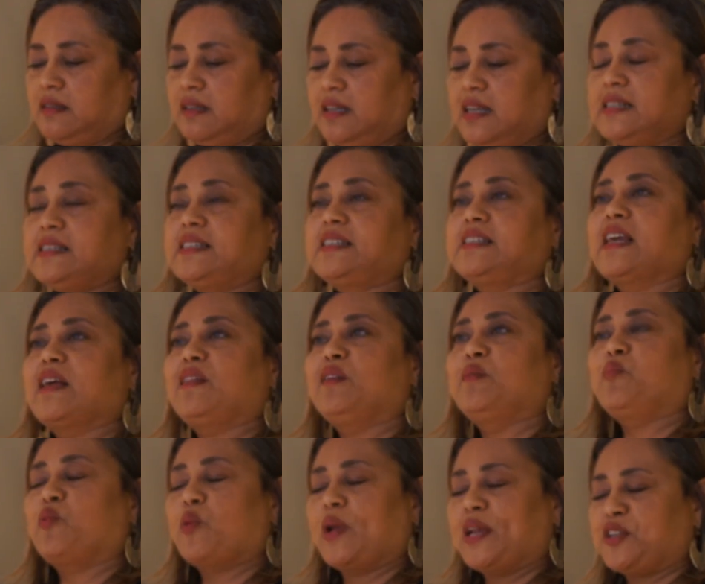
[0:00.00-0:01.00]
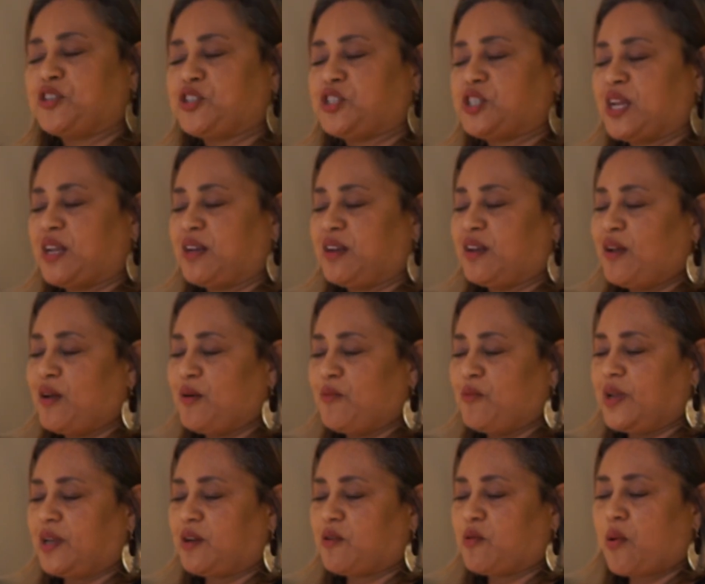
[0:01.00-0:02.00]
In celebration,
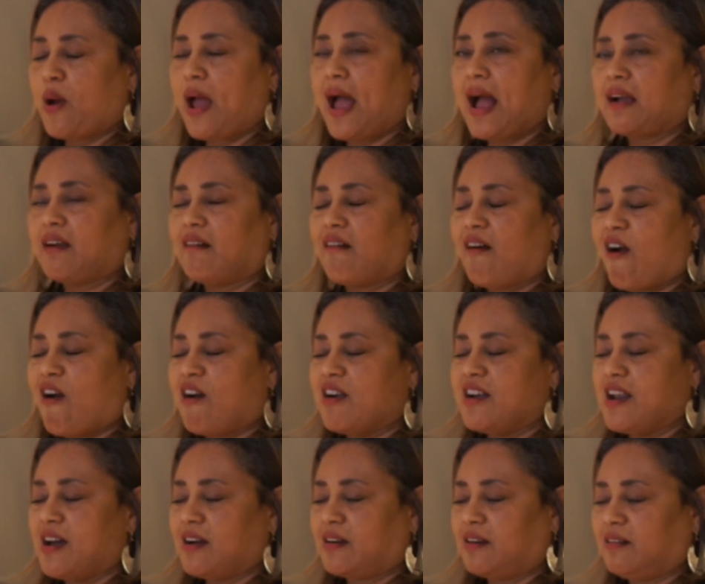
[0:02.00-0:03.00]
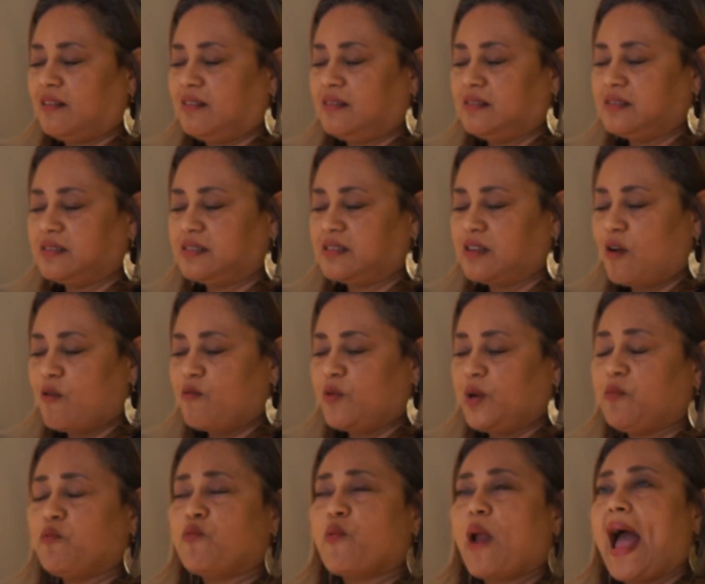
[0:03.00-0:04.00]
we crack our knuckles,
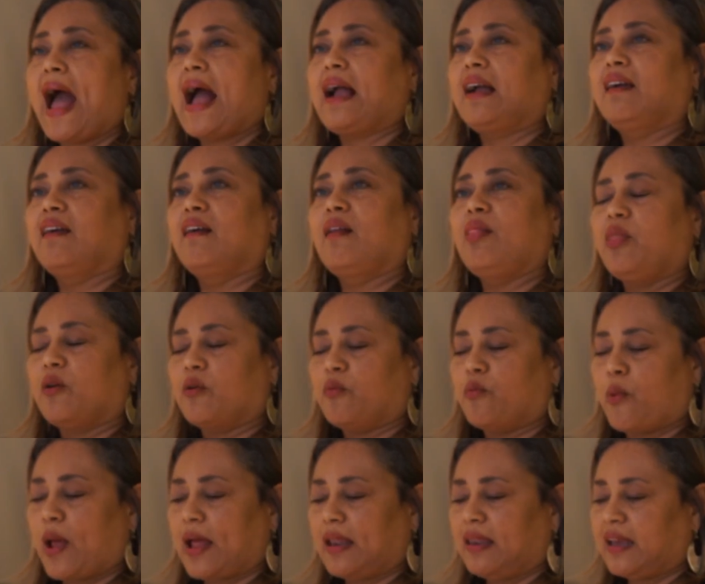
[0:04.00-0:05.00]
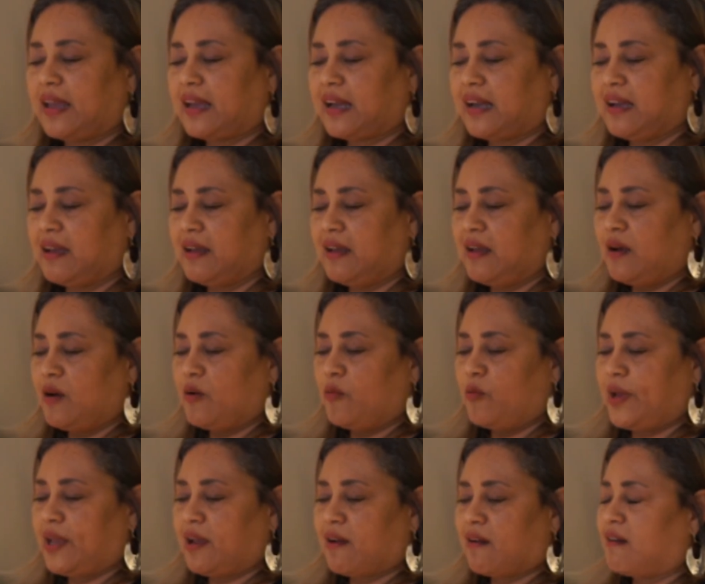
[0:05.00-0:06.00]
we rack the relic,
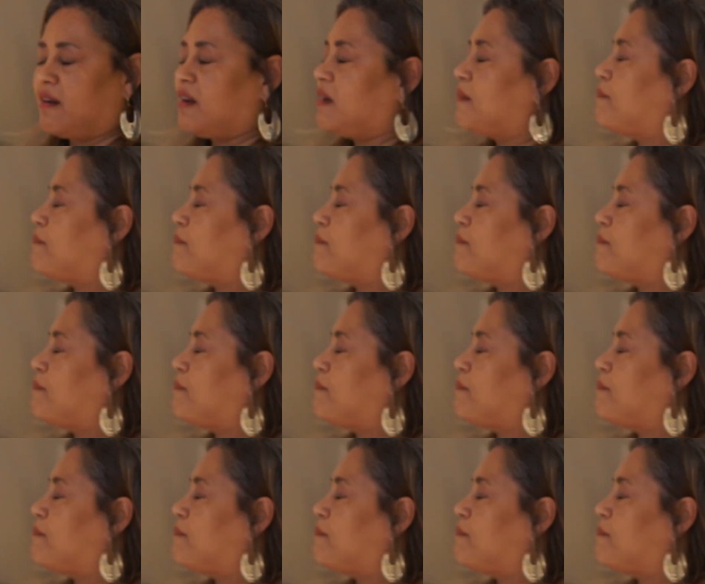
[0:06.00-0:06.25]
we are